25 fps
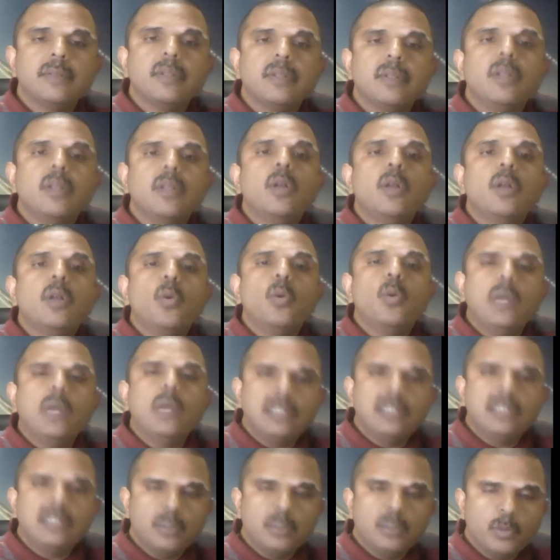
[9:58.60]
While as a
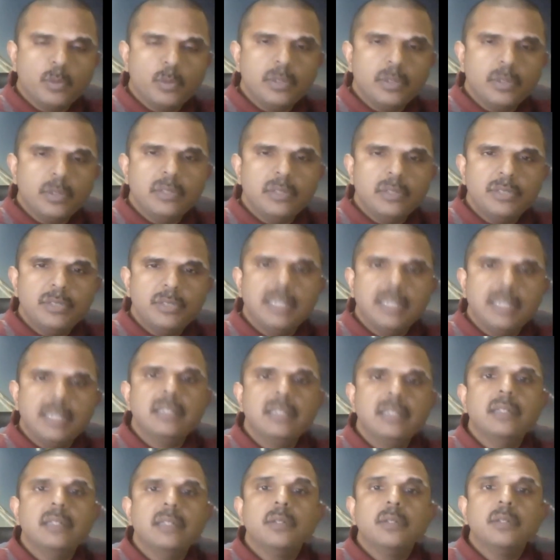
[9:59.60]
world, China
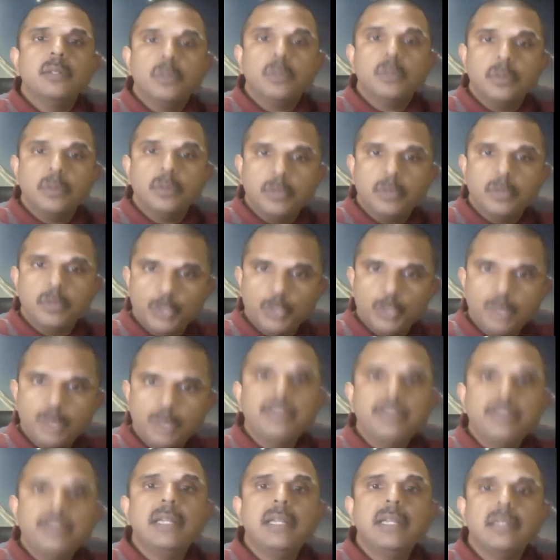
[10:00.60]
should be
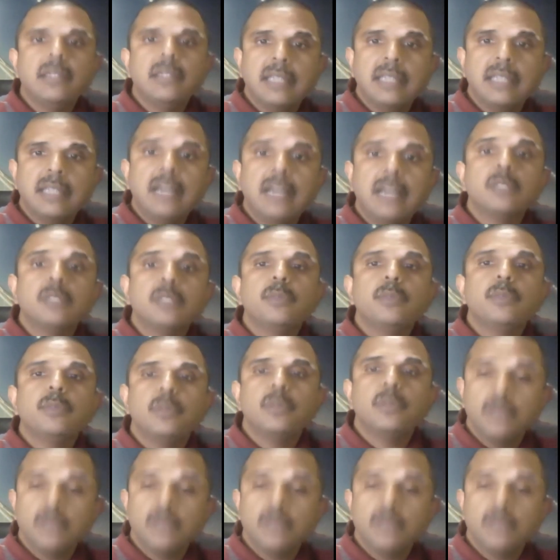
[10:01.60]
held accountable to some